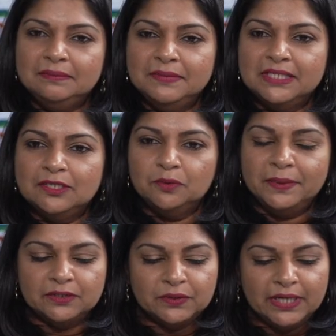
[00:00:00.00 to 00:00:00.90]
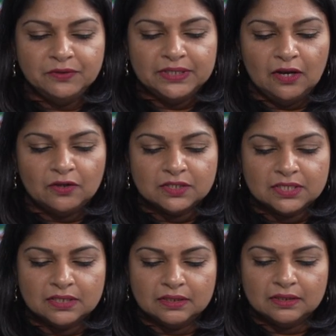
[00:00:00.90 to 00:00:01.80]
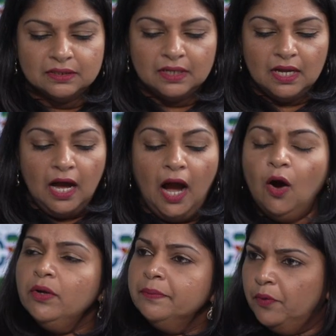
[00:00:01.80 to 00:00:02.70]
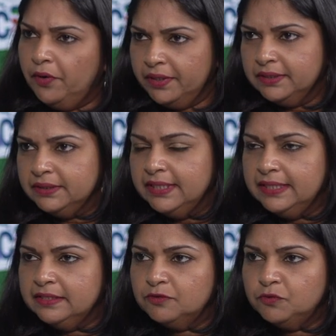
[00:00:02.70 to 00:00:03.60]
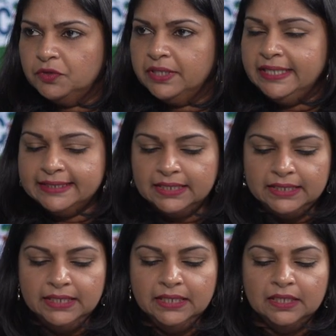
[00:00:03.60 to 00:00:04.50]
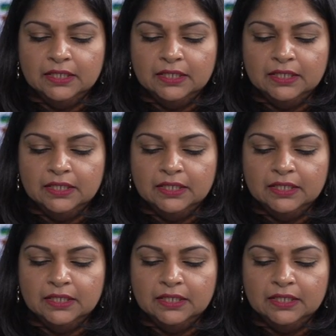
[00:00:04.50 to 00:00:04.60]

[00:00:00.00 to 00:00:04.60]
Mr. Roberto, can you tell us how important it is for Italy